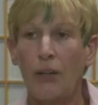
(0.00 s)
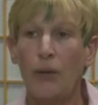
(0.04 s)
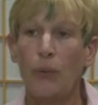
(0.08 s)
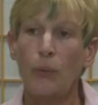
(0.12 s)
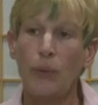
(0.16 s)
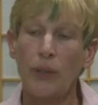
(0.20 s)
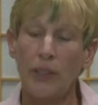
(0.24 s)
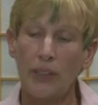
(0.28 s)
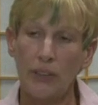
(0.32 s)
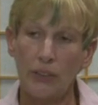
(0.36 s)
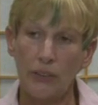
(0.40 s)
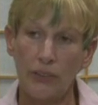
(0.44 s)

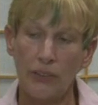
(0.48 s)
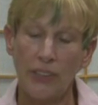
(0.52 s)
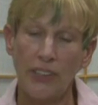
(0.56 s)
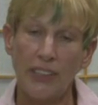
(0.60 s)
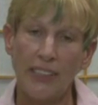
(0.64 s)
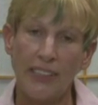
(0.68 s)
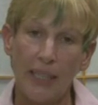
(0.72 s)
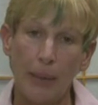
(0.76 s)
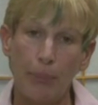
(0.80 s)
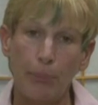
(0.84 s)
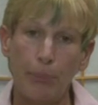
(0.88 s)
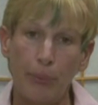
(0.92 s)
We learn to
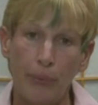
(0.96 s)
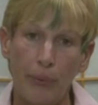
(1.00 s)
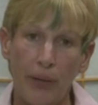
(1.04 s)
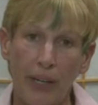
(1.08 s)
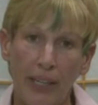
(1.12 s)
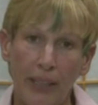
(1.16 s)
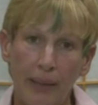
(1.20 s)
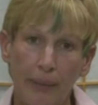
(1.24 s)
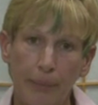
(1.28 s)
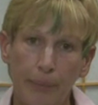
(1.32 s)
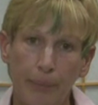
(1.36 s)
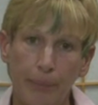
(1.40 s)

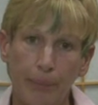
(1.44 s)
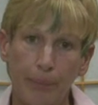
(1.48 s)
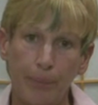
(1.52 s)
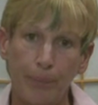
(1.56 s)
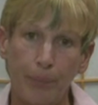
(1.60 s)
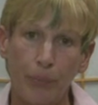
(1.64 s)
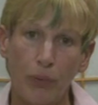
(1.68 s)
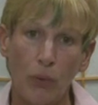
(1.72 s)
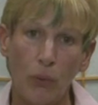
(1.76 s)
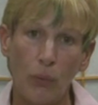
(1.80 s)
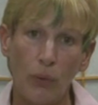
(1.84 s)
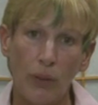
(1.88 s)
separate.
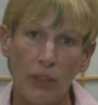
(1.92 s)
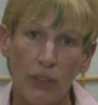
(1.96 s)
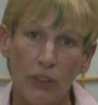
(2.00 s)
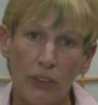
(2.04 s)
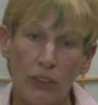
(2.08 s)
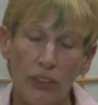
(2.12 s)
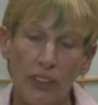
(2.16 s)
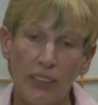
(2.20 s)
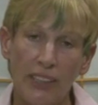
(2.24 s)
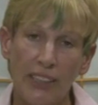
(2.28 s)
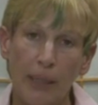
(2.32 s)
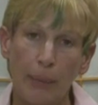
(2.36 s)
We
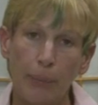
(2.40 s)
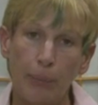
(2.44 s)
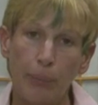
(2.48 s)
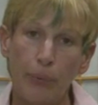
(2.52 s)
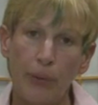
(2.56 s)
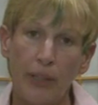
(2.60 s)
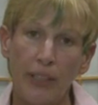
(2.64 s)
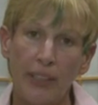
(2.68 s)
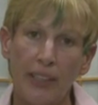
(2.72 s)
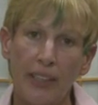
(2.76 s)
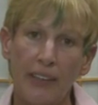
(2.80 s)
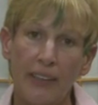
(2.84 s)
learn to
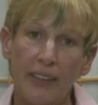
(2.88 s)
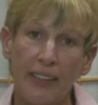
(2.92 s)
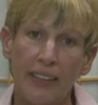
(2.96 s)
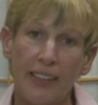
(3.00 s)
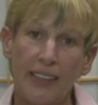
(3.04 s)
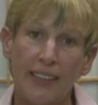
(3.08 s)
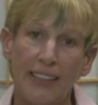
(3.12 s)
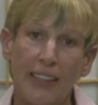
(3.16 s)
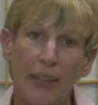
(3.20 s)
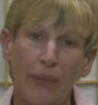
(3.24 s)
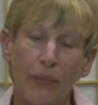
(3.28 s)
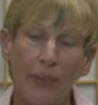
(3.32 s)
separate the
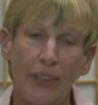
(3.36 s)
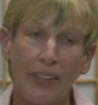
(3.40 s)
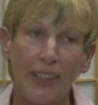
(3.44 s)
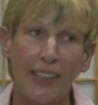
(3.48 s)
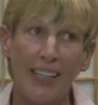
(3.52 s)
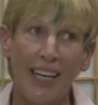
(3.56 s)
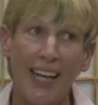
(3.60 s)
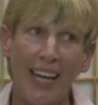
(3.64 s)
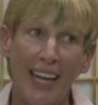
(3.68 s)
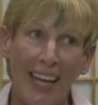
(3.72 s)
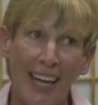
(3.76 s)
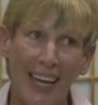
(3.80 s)
things that we
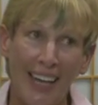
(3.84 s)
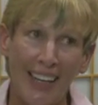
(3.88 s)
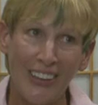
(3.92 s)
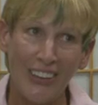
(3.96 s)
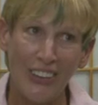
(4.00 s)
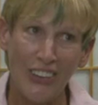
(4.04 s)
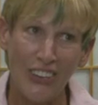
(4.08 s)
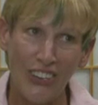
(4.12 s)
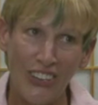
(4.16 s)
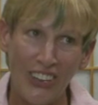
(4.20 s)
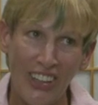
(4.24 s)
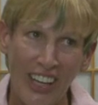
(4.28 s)
can
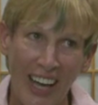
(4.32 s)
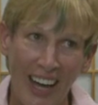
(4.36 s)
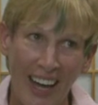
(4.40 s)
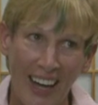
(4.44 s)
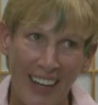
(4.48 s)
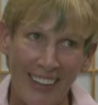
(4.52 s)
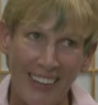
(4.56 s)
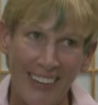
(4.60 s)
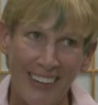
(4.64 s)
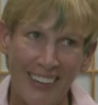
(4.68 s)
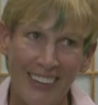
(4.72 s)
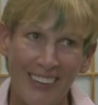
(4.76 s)
look
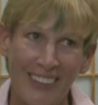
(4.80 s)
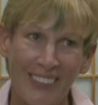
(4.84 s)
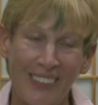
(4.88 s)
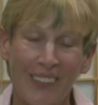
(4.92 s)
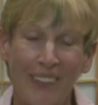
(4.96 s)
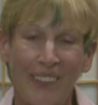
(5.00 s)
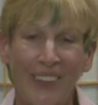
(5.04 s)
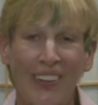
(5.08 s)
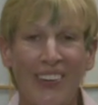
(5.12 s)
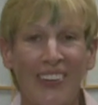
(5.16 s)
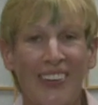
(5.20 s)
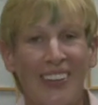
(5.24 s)
at
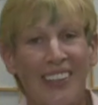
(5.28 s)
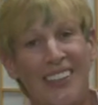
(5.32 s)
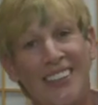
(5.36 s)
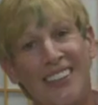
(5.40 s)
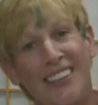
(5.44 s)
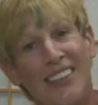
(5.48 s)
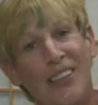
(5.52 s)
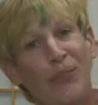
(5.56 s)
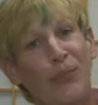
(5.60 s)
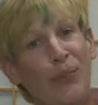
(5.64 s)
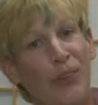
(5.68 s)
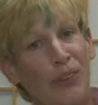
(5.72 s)
from the things
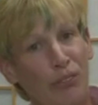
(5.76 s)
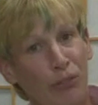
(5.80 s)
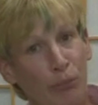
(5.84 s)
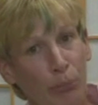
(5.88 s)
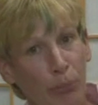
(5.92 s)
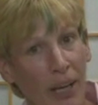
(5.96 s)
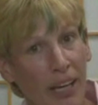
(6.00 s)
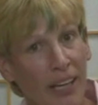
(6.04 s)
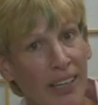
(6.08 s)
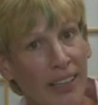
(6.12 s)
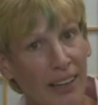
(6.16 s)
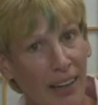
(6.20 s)
that we've
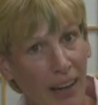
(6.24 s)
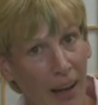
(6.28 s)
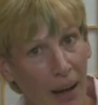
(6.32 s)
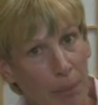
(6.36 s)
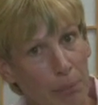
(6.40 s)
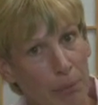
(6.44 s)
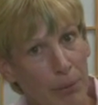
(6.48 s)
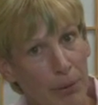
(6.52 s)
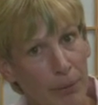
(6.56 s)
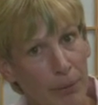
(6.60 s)
made up.